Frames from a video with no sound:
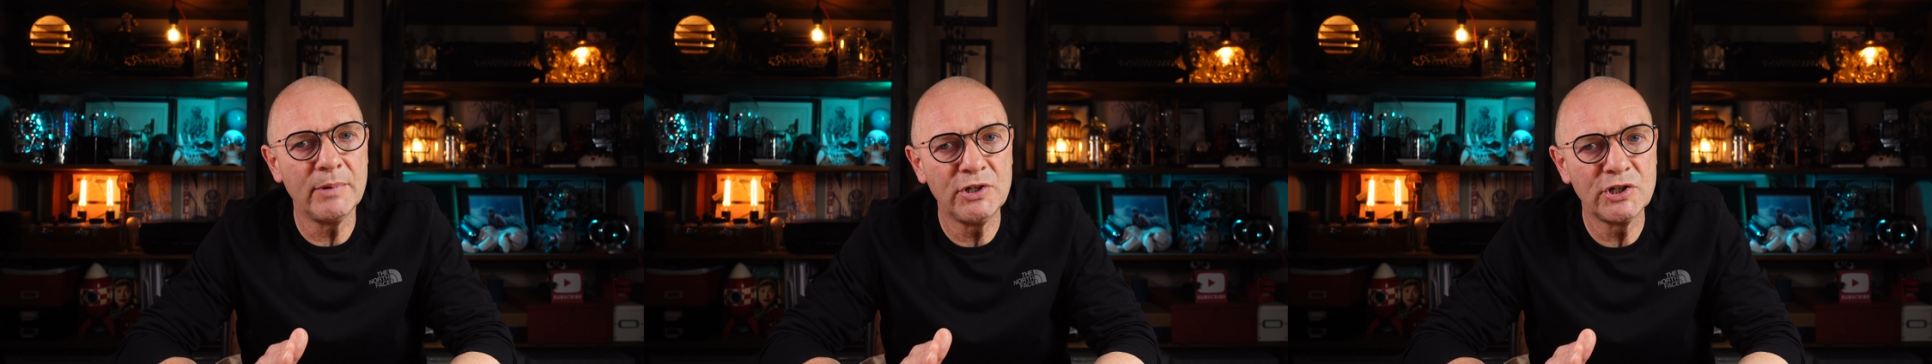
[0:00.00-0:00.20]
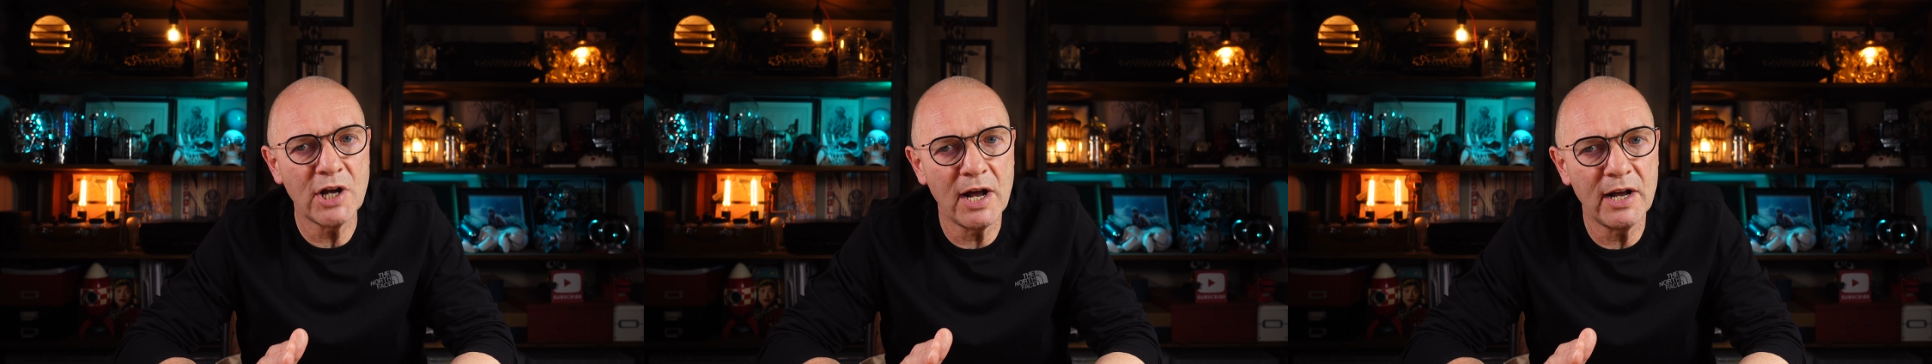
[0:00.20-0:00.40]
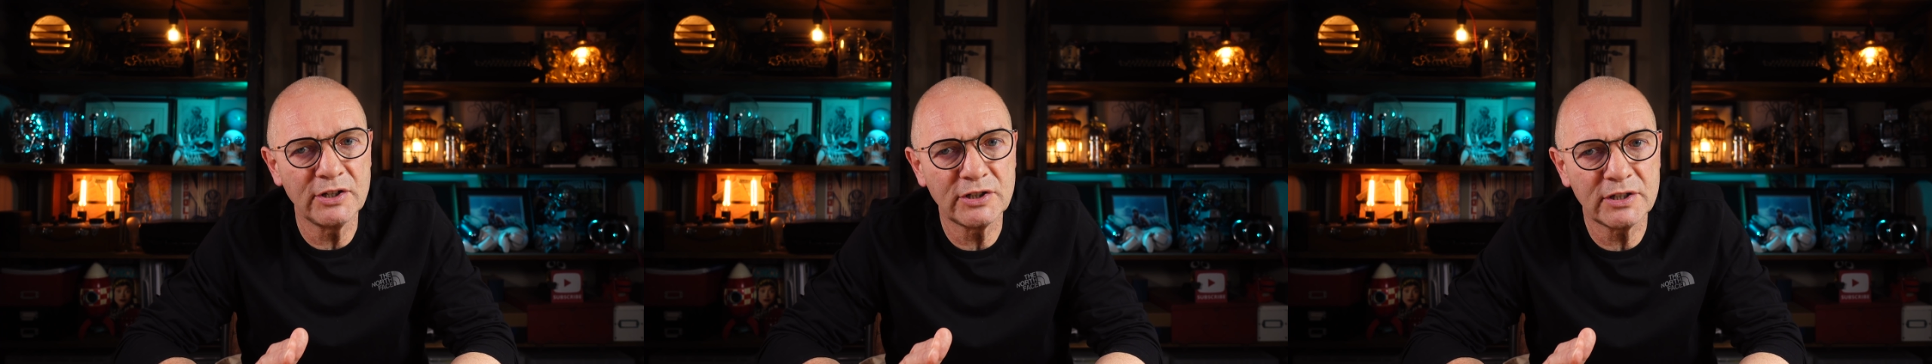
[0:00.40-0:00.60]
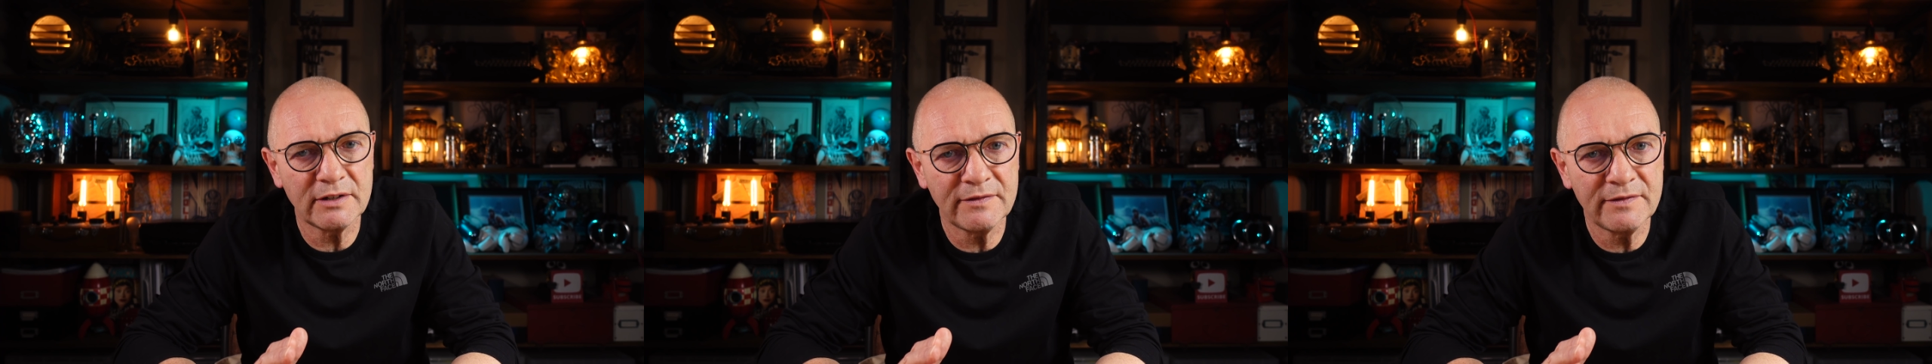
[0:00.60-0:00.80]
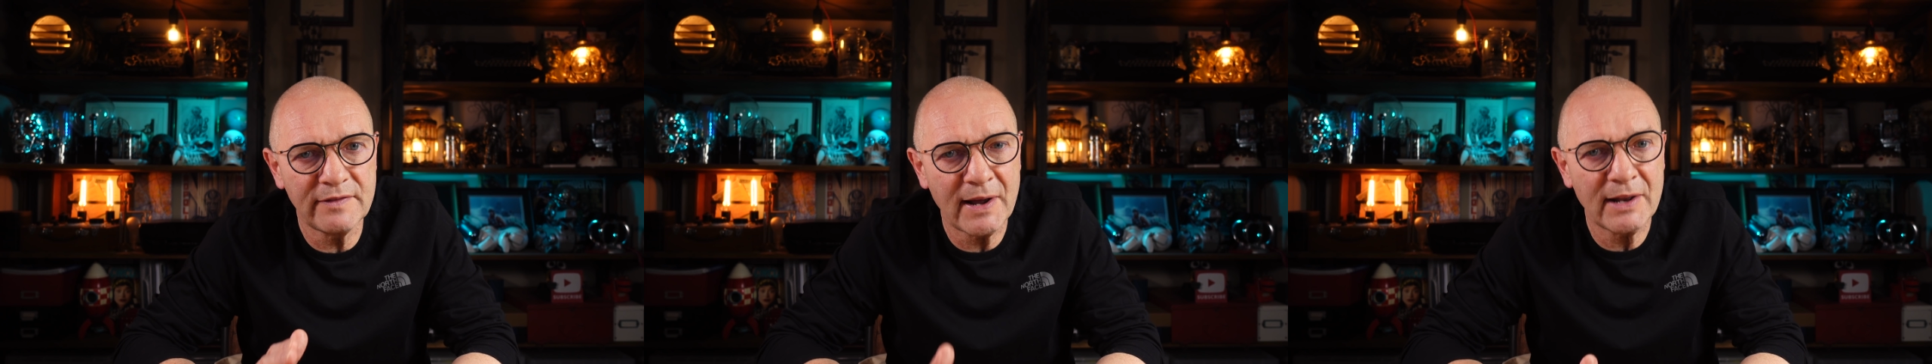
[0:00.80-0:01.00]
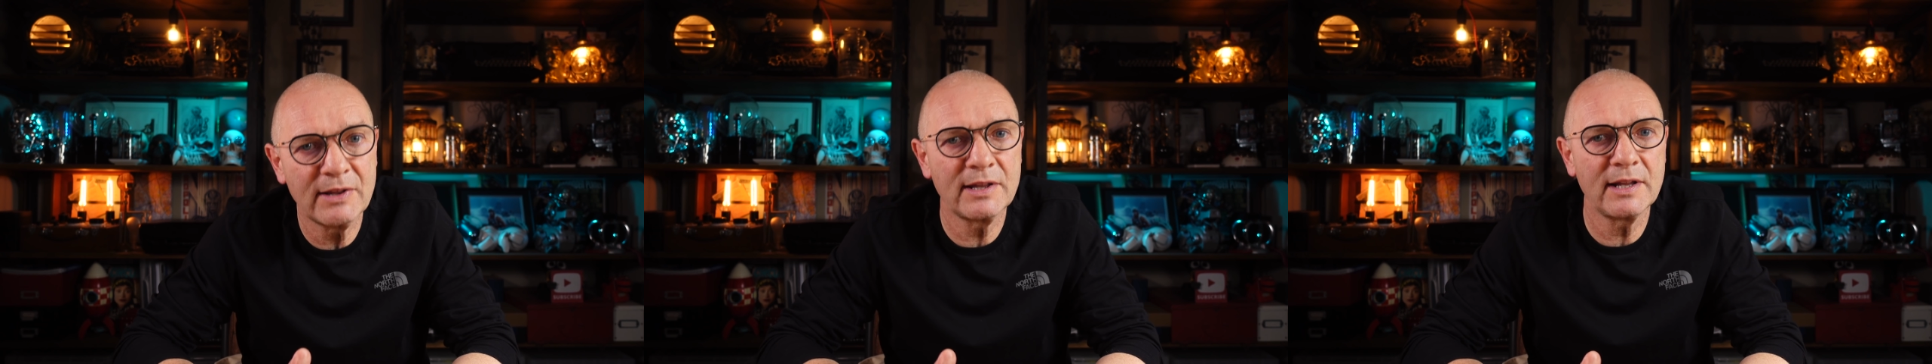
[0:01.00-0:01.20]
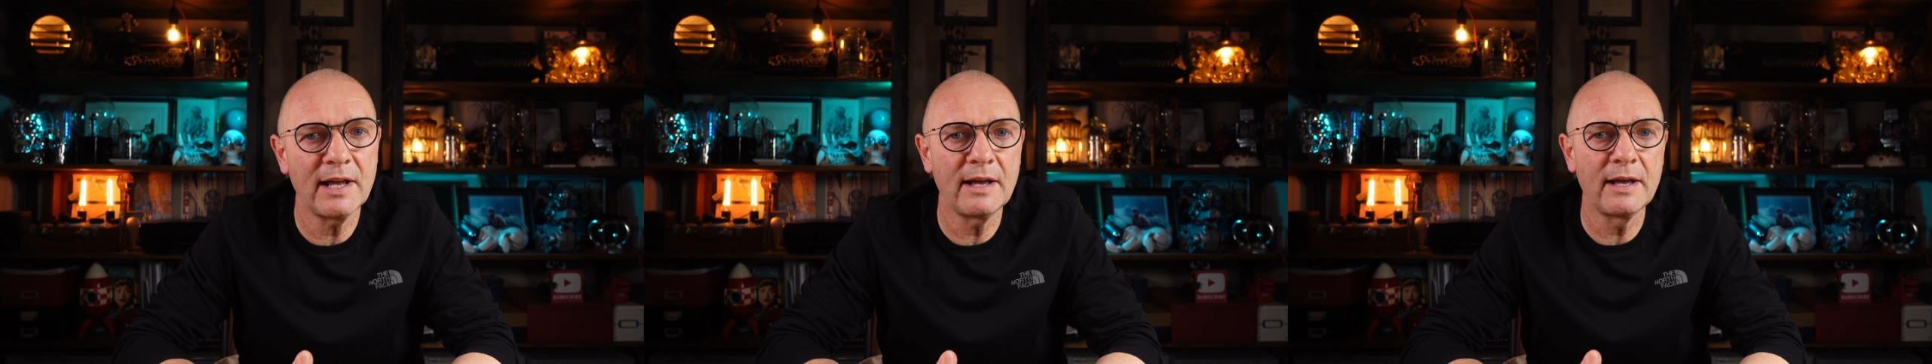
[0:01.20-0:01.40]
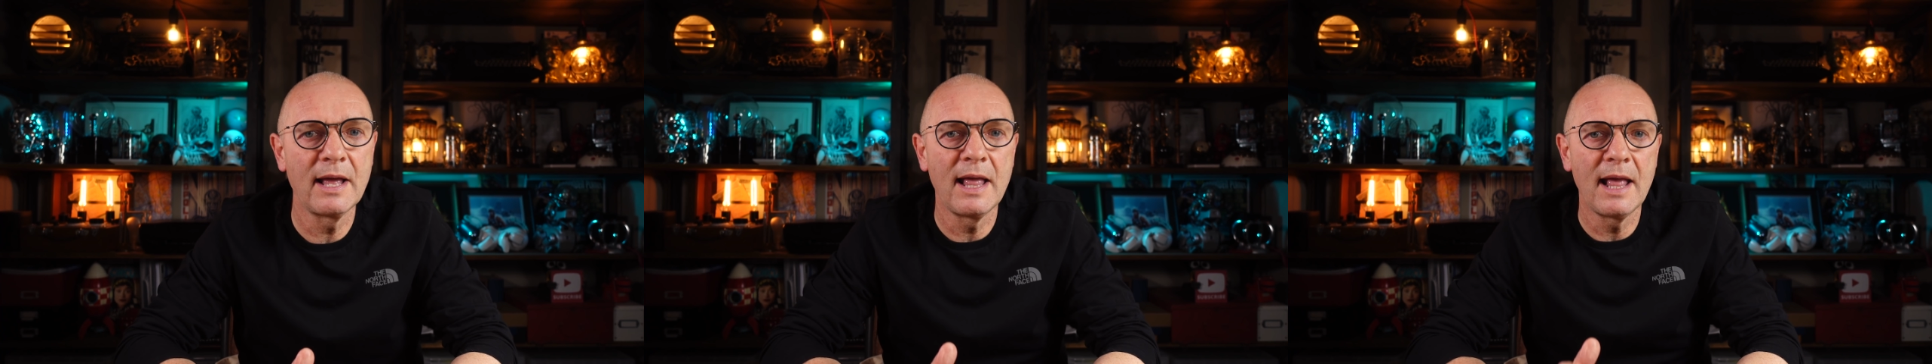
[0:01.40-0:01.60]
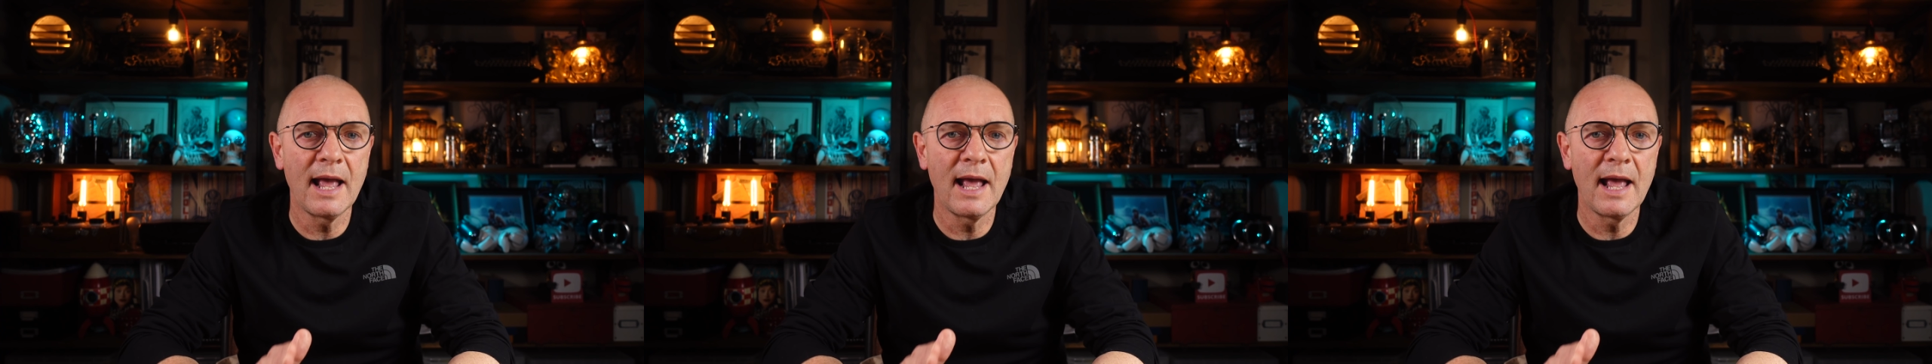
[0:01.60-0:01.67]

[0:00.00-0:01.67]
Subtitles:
be charged faster,